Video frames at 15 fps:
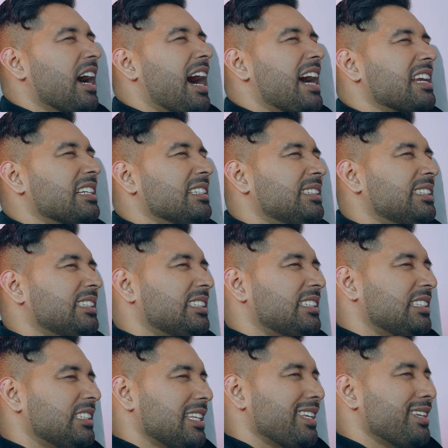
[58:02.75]
I
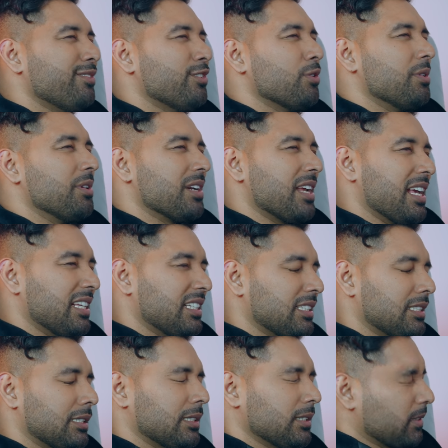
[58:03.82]
receive your
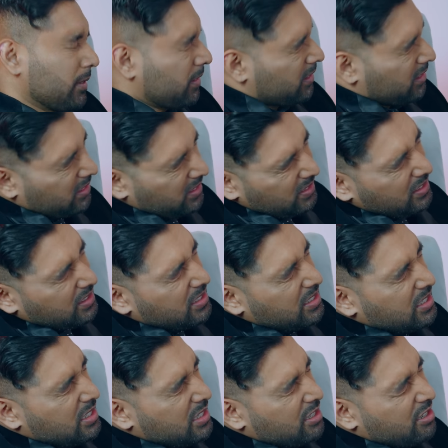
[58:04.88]
grace.
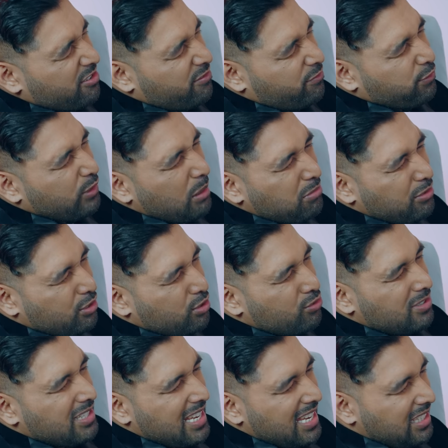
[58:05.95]
From
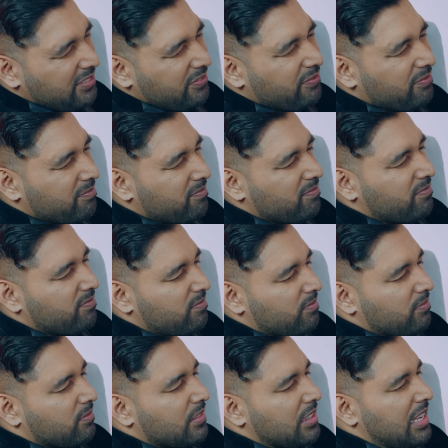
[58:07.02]
today,
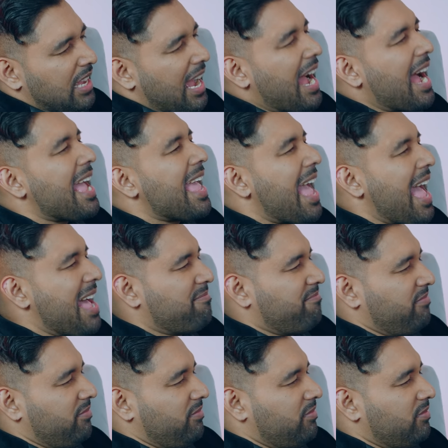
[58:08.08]
I am
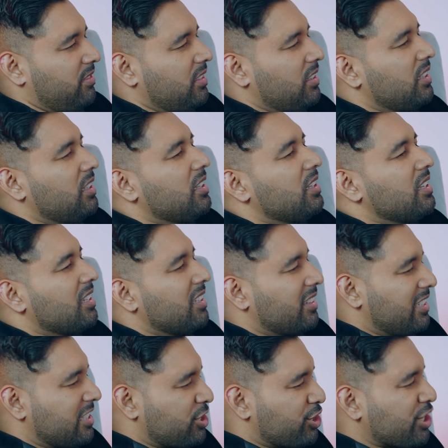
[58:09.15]

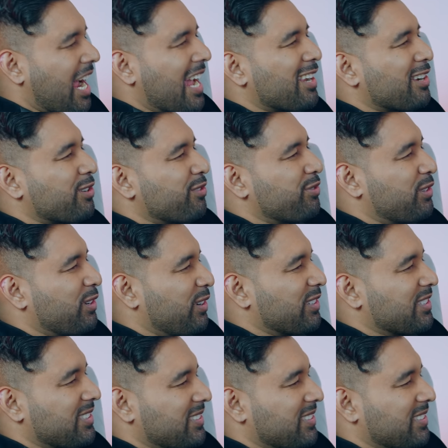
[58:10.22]
the child of God.